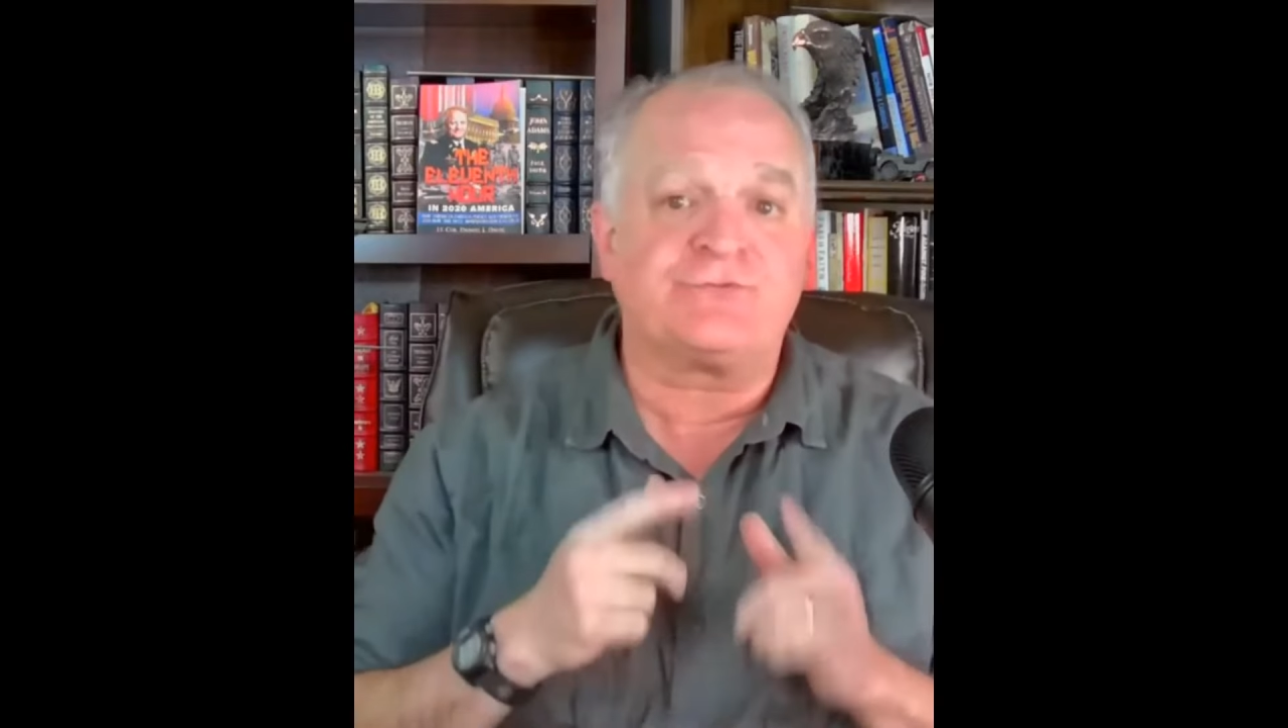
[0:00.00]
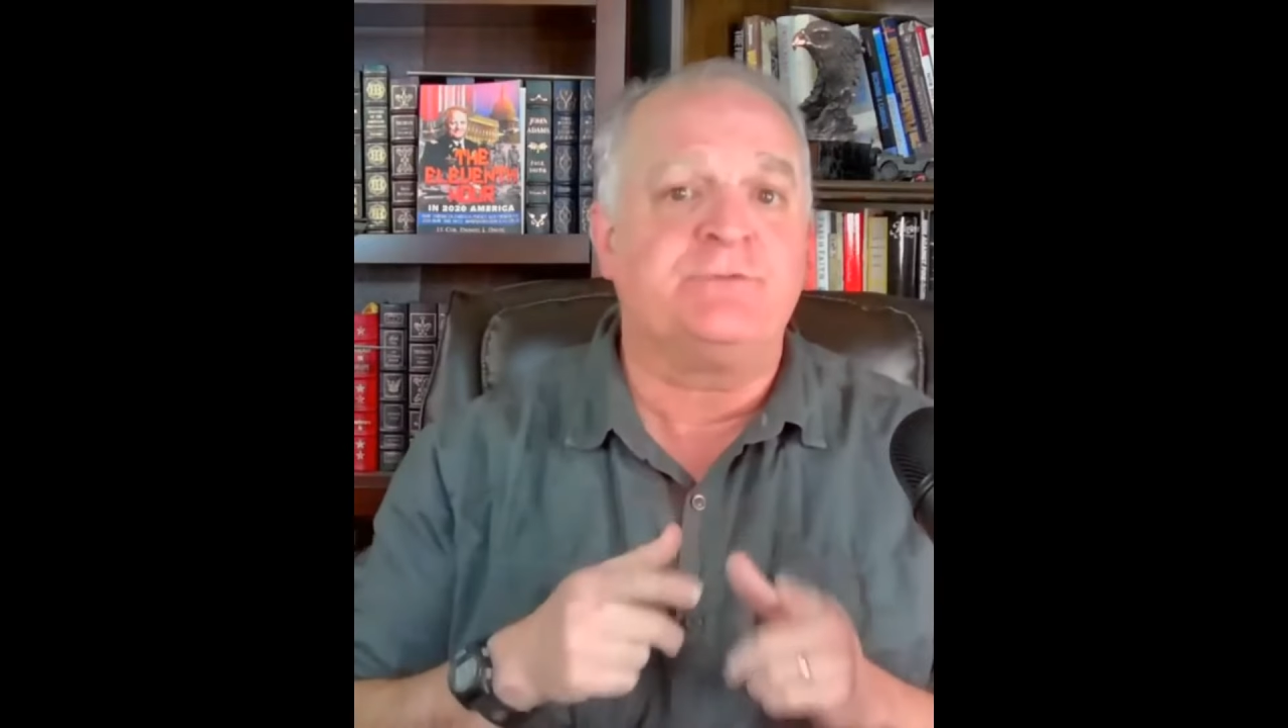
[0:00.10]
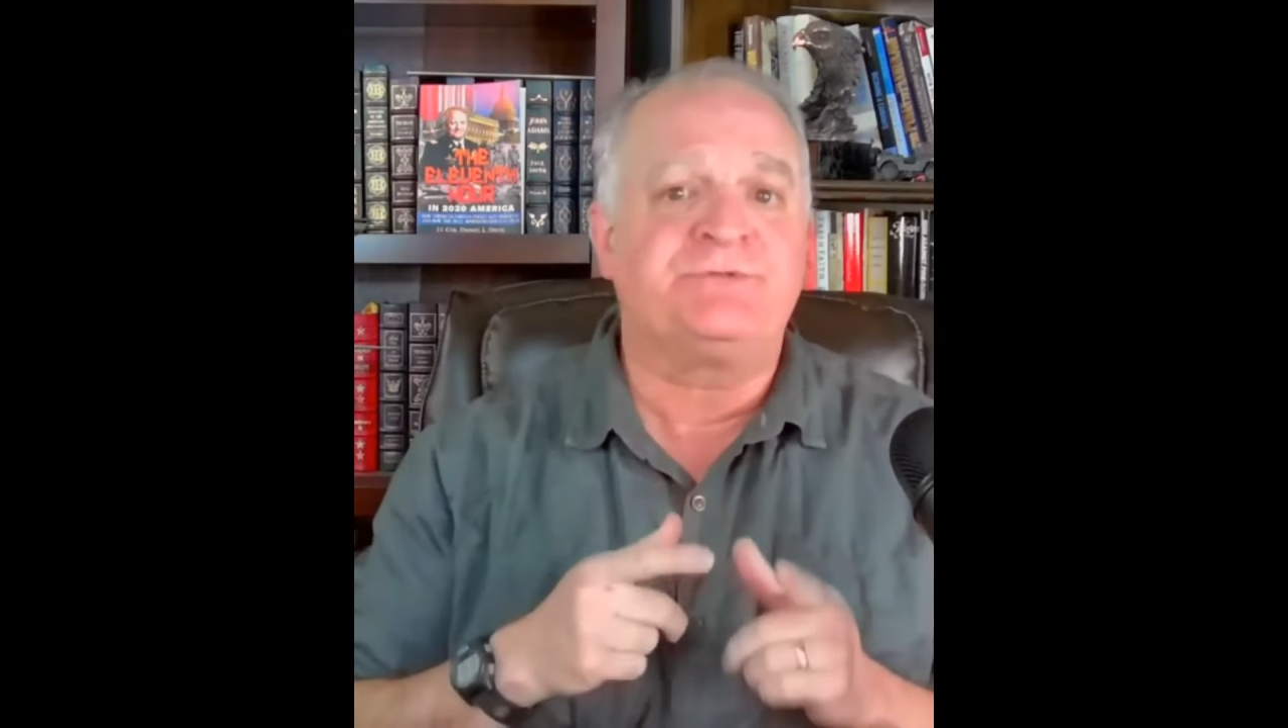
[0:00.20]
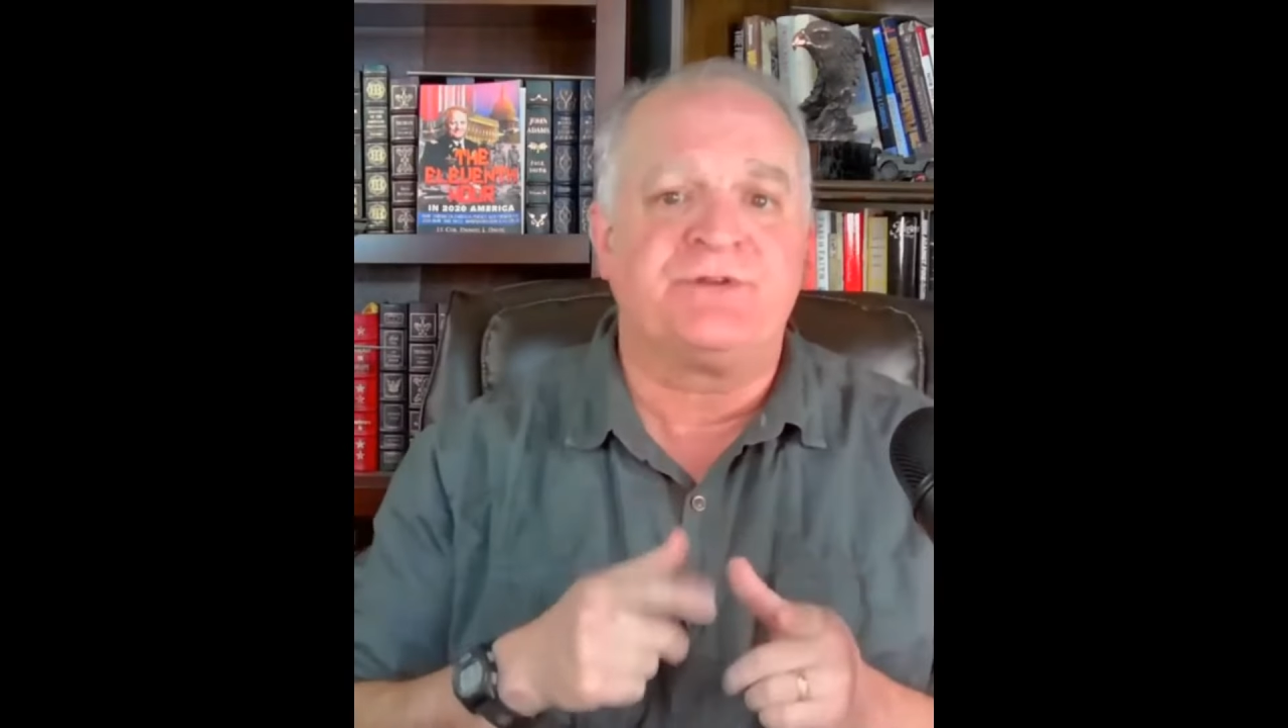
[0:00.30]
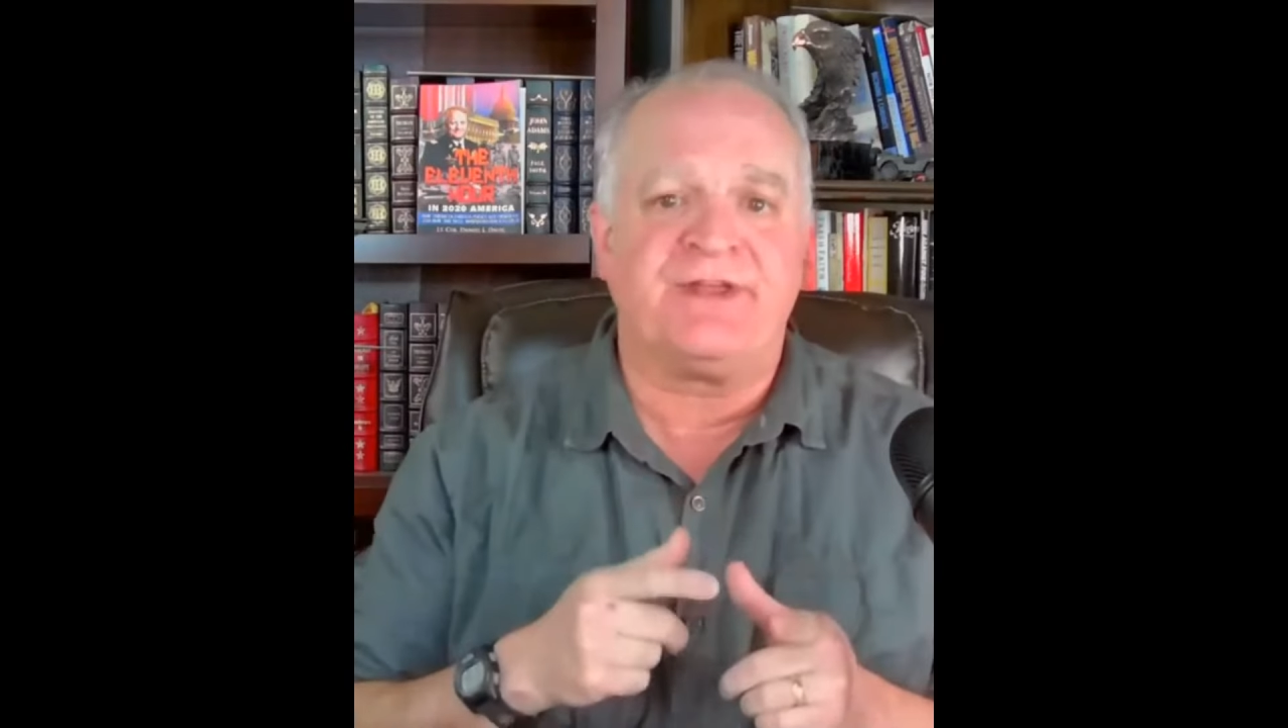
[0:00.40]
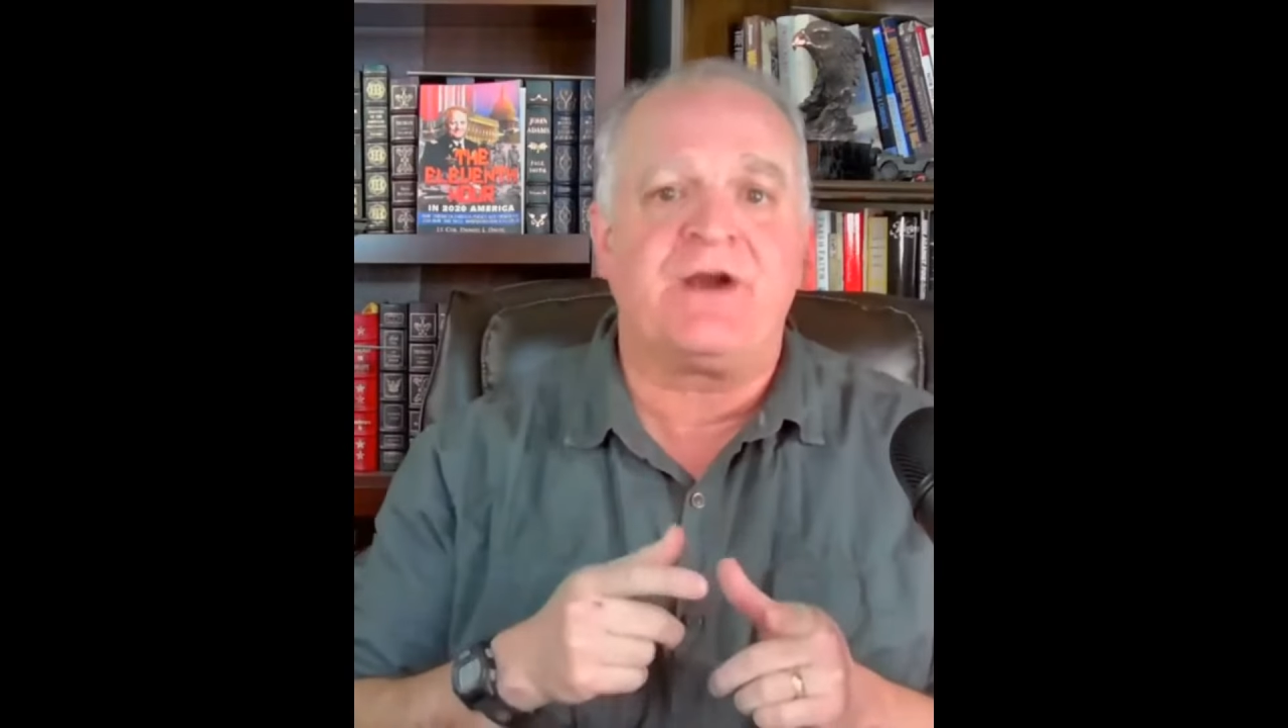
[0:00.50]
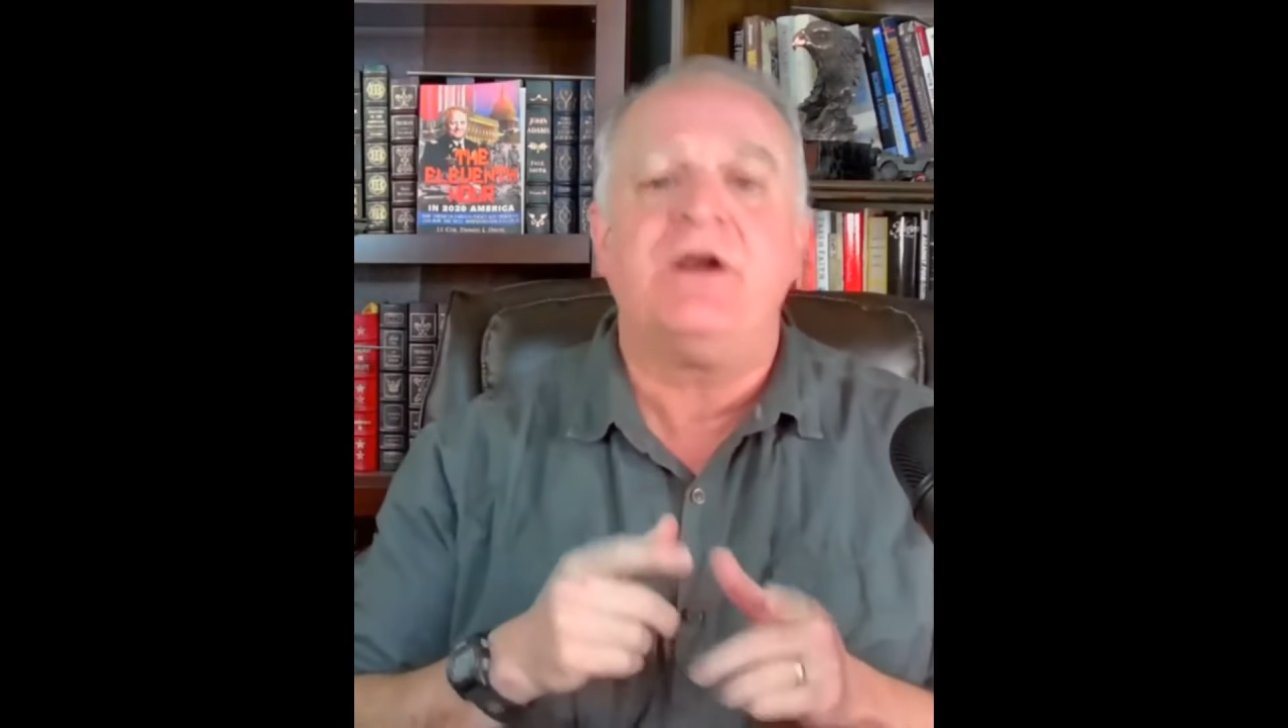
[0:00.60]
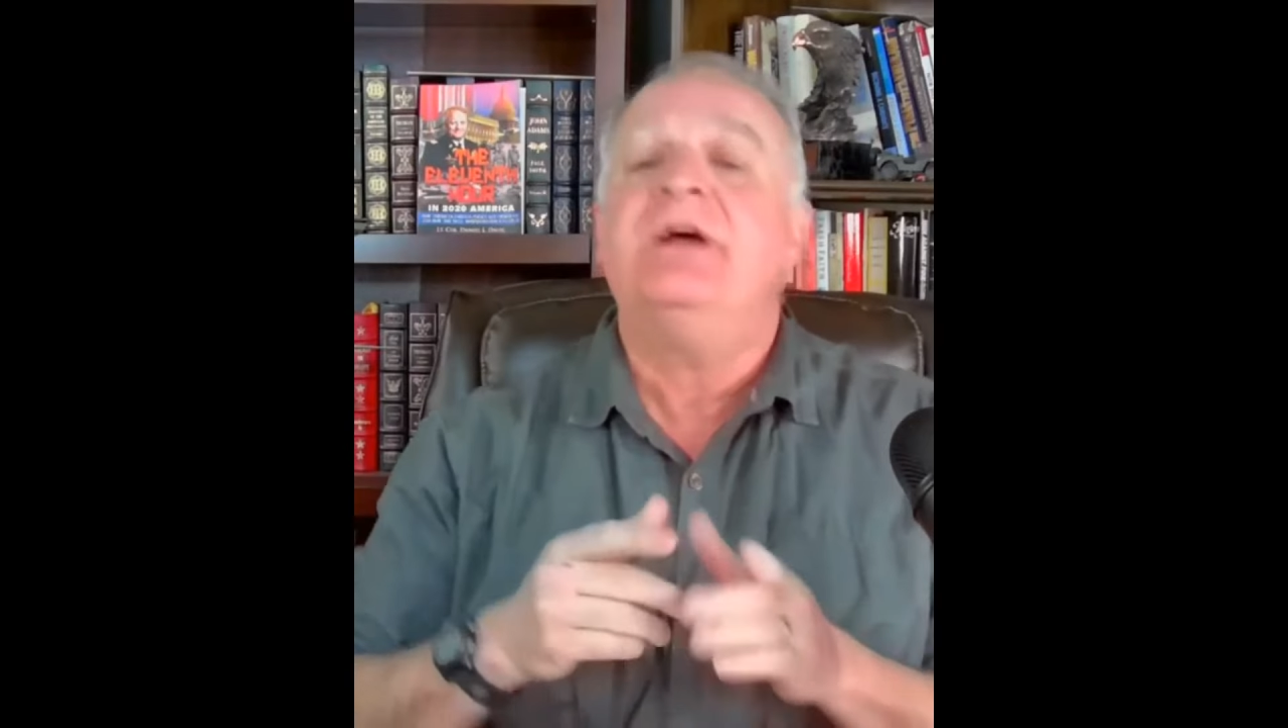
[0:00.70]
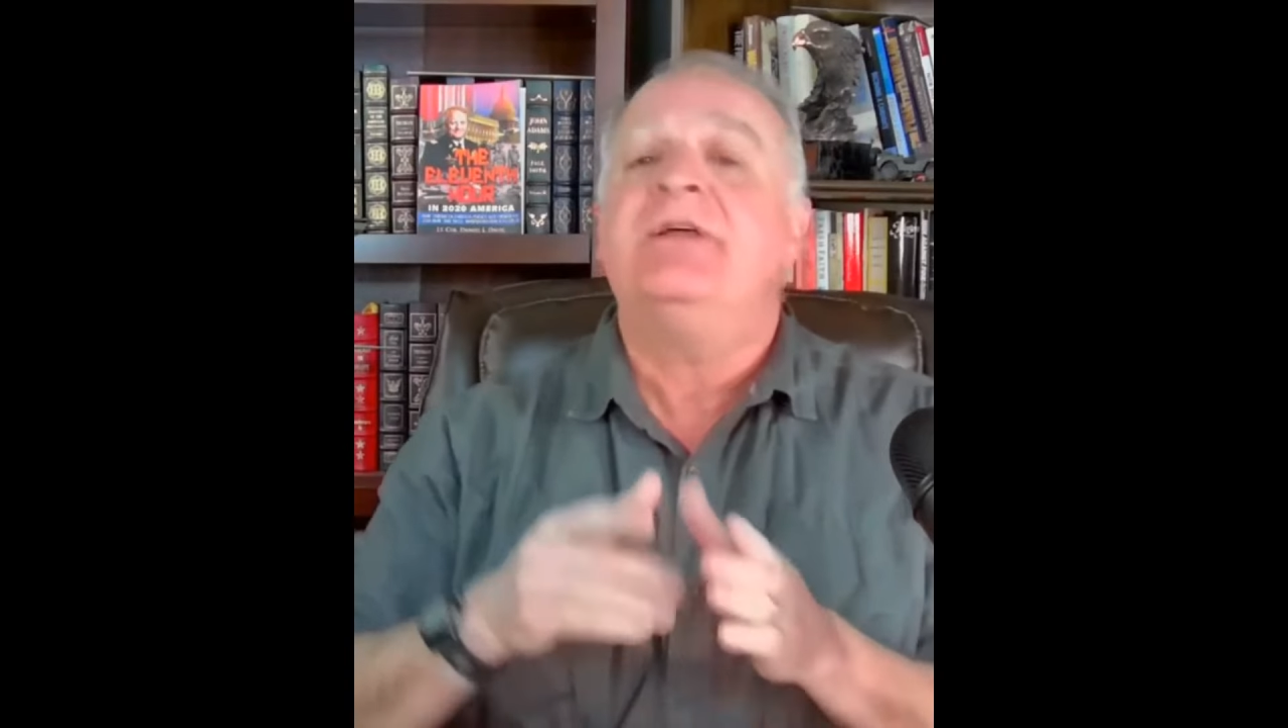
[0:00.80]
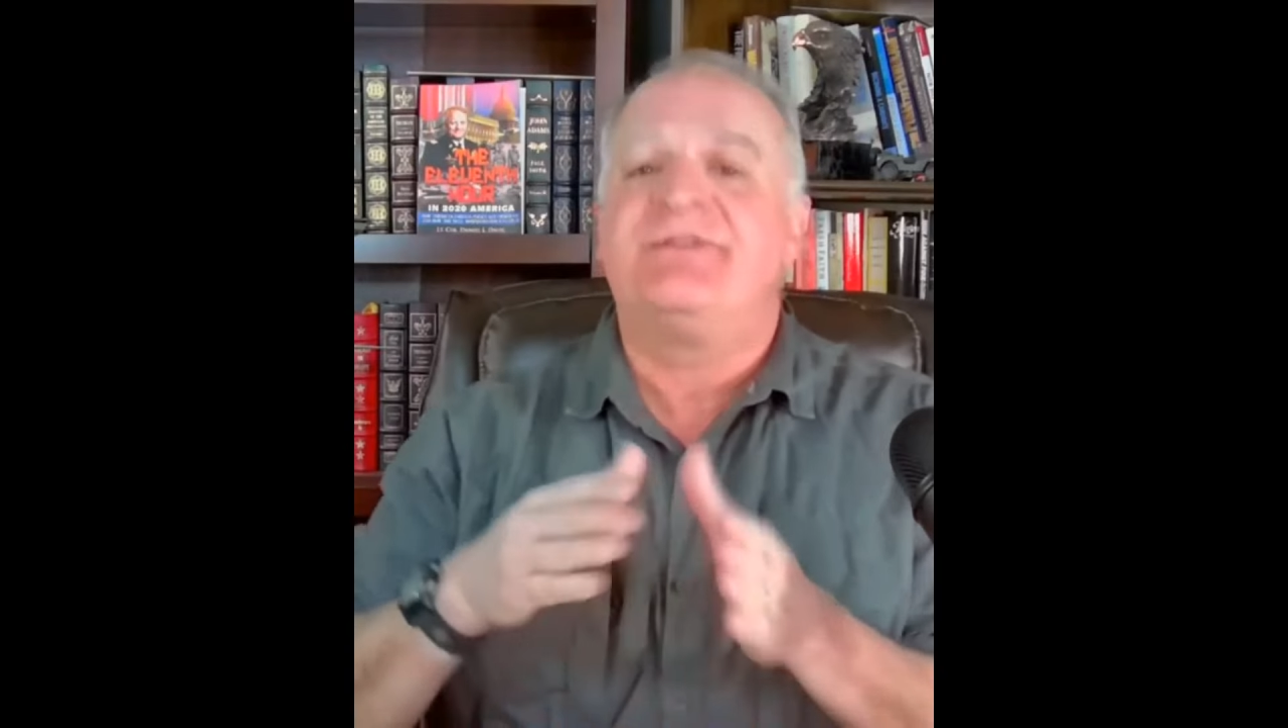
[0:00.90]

troops are there,